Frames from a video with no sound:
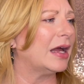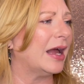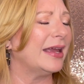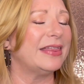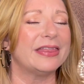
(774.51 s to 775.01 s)

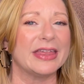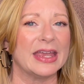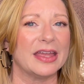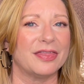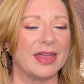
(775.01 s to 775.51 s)
I
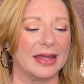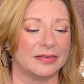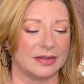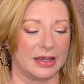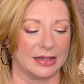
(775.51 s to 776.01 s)
think
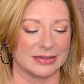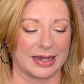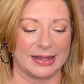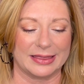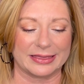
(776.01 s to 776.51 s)
that's it.
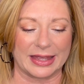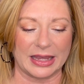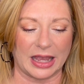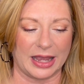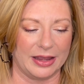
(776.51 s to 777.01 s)
I
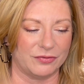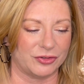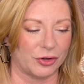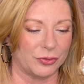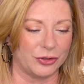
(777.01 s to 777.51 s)
think I have
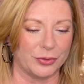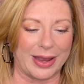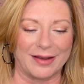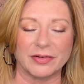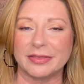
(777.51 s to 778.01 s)
shown you
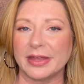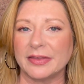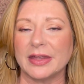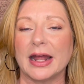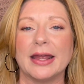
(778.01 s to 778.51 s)

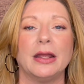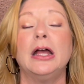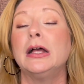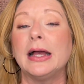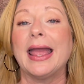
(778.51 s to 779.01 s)
everything that I
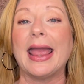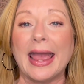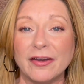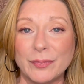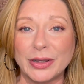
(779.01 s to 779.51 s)

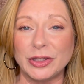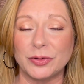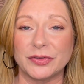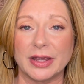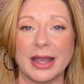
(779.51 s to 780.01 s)
have been
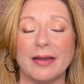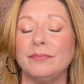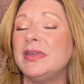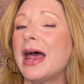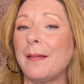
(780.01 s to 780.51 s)
using. I've
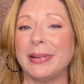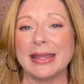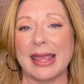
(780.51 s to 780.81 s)
not been